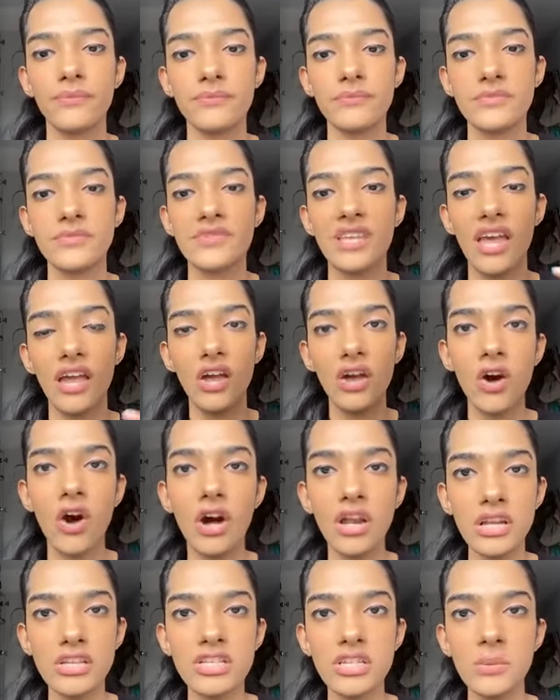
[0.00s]

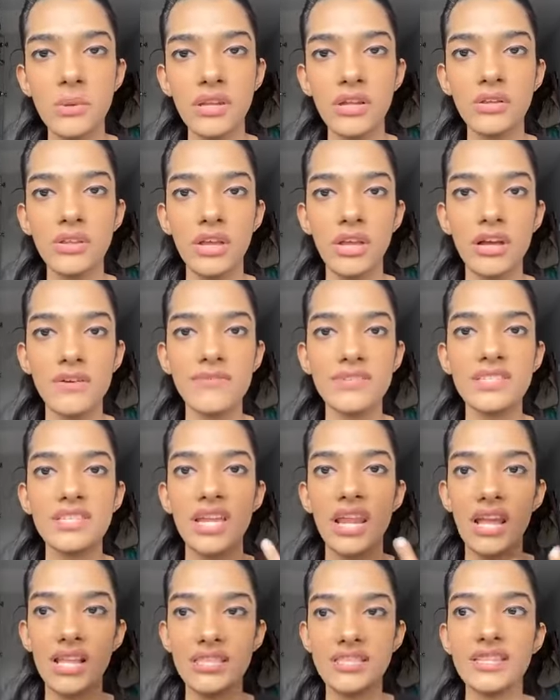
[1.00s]
psychology, when you think of
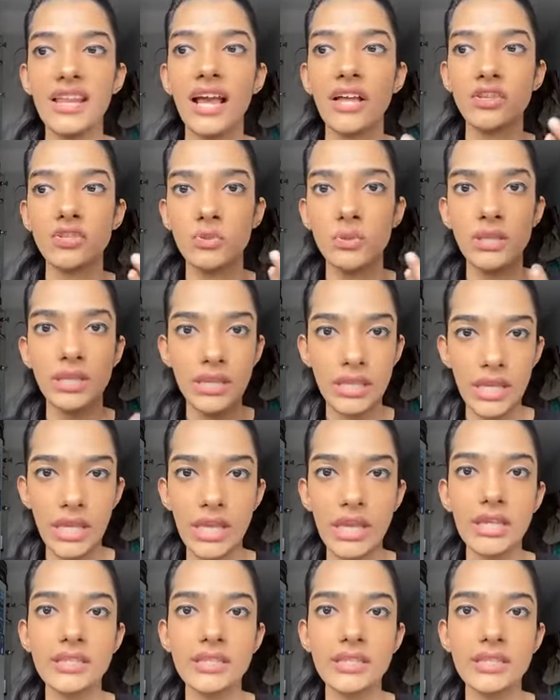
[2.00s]
it's an actual thing,